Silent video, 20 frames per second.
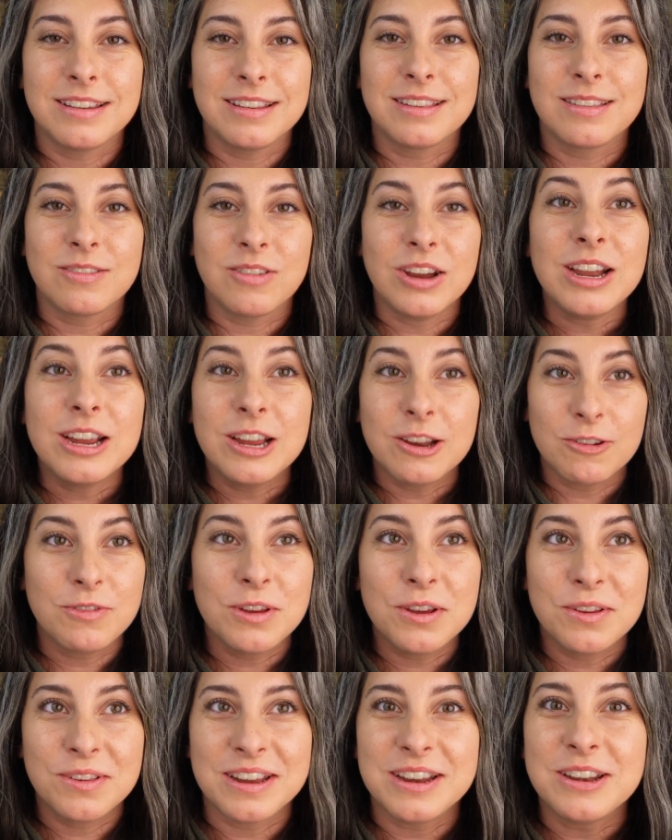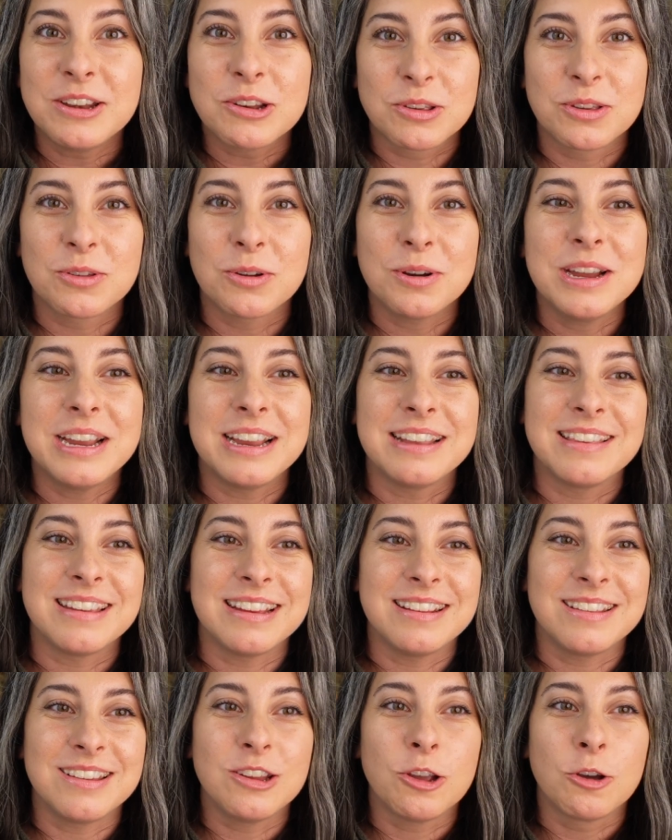very confusing and
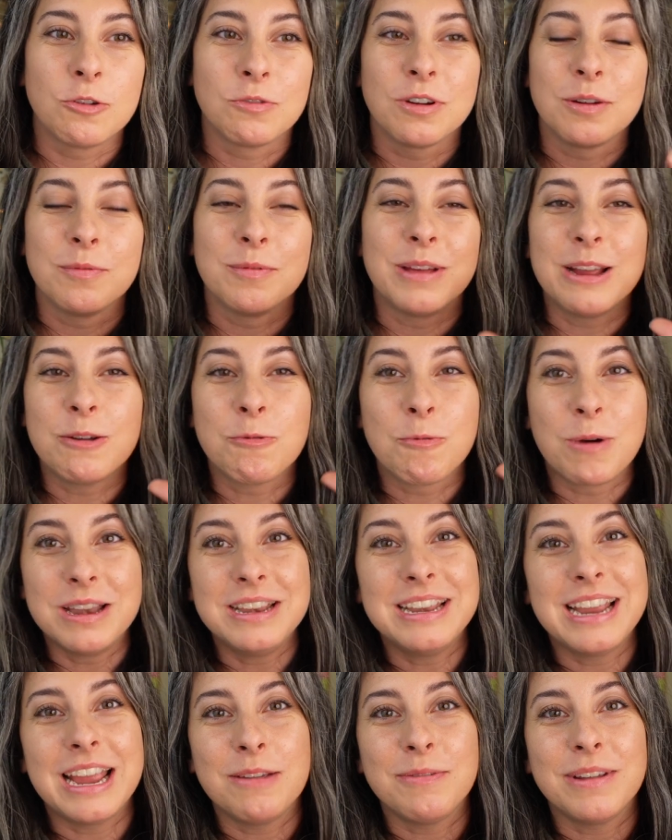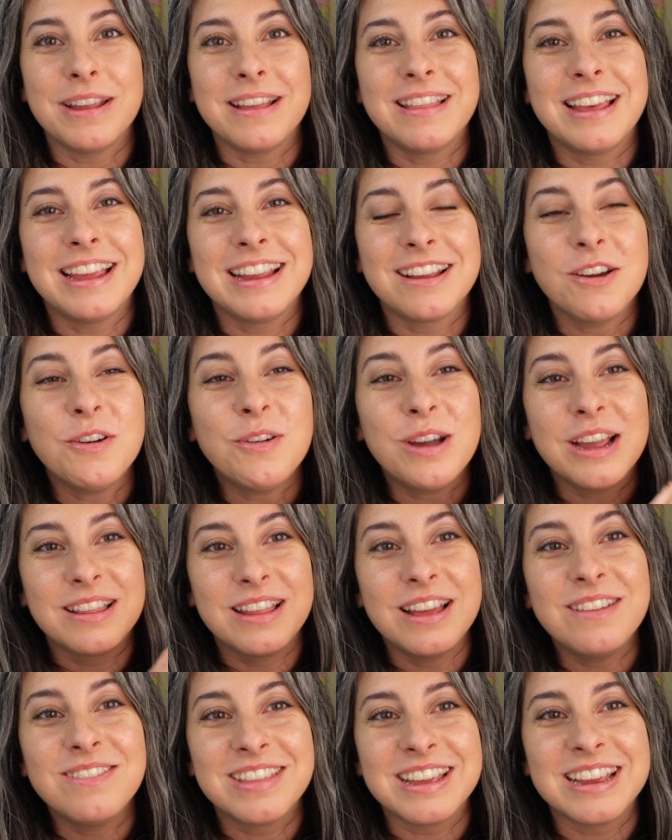disorienting to go from like one day being like, oh, I
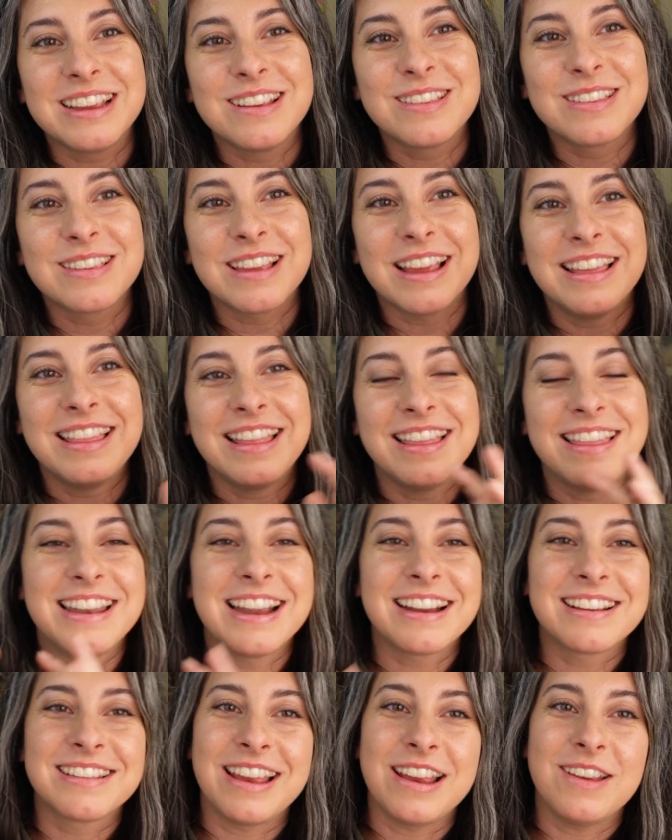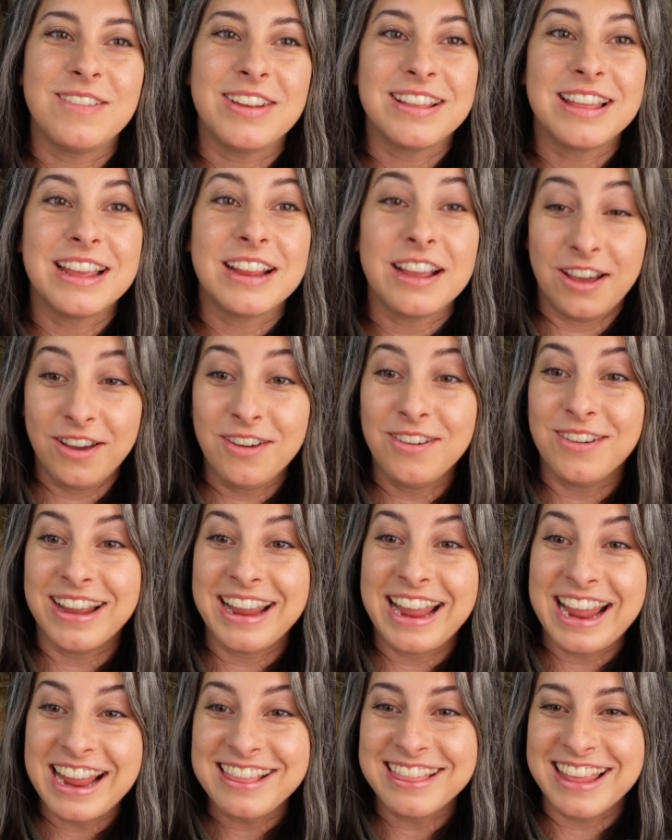love this. And then the next day being like, oh,
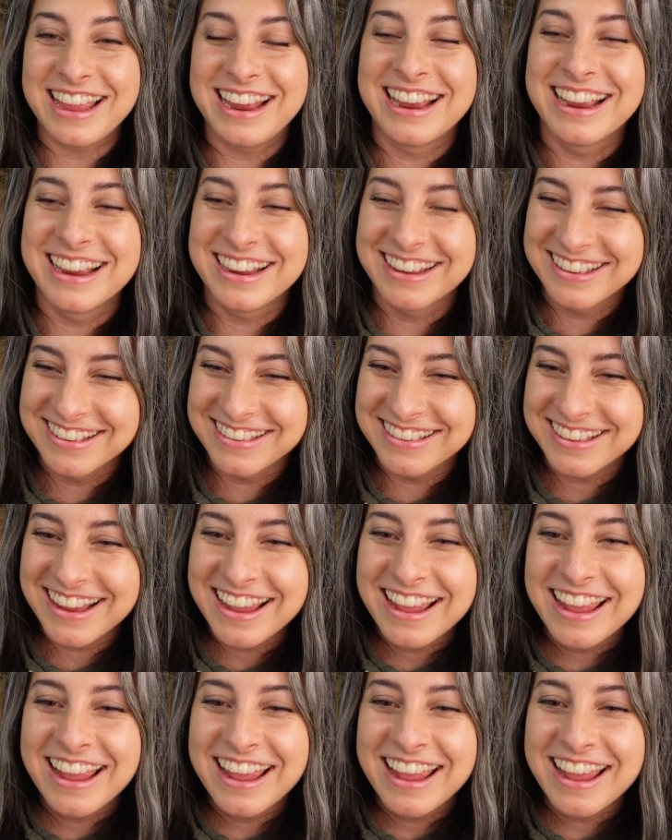I hate this.